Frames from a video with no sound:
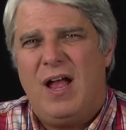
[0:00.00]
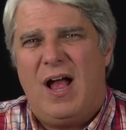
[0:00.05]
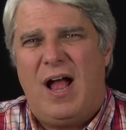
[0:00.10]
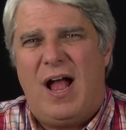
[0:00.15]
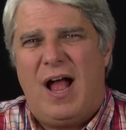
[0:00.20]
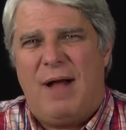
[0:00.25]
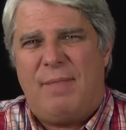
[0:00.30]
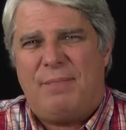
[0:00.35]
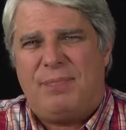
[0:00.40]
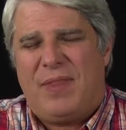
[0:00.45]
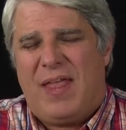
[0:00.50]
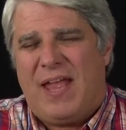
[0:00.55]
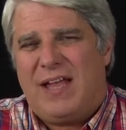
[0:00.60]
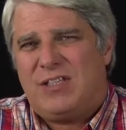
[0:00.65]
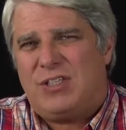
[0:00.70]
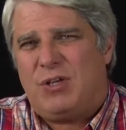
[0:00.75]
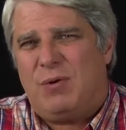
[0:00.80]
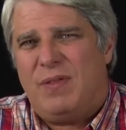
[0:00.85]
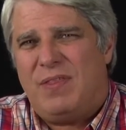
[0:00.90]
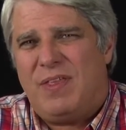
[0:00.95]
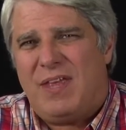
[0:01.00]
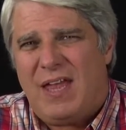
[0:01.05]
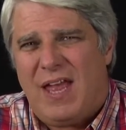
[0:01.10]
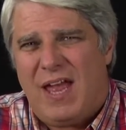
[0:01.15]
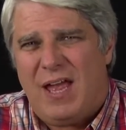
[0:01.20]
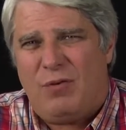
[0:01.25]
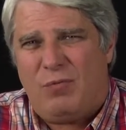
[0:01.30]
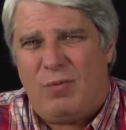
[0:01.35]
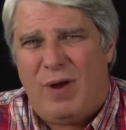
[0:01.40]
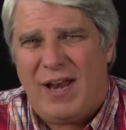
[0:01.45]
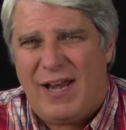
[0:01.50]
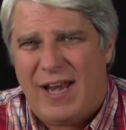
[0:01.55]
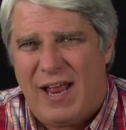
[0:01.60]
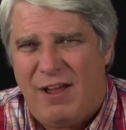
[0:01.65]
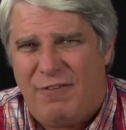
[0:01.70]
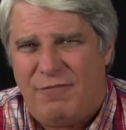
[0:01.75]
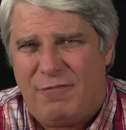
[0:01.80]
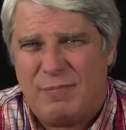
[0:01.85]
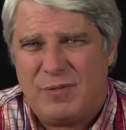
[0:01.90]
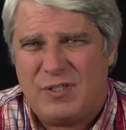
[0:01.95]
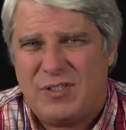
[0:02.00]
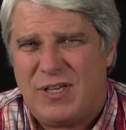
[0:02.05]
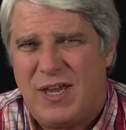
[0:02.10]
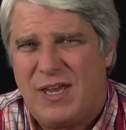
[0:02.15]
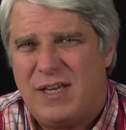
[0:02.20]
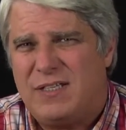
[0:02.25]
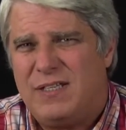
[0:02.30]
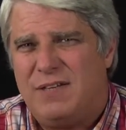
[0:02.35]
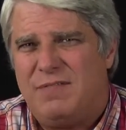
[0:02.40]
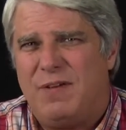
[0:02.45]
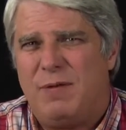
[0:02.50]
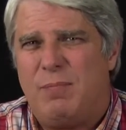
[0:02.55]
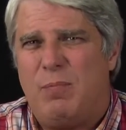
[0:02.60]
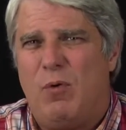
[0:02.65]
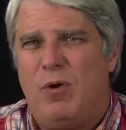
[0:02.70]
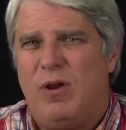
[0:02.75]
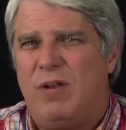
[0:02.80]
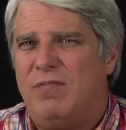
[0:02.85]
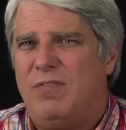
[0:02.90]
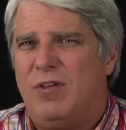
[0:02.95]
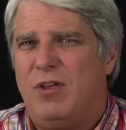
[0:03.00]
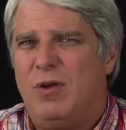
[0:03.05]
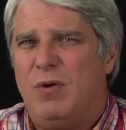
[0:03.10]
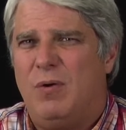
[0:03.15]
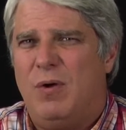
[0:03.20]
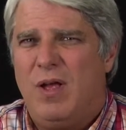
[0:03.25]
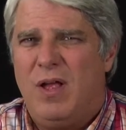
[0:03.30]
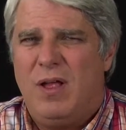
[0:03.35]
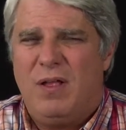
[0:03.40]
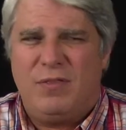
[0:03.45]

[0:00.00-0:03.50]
And so in the end, right now from a scientific point of view,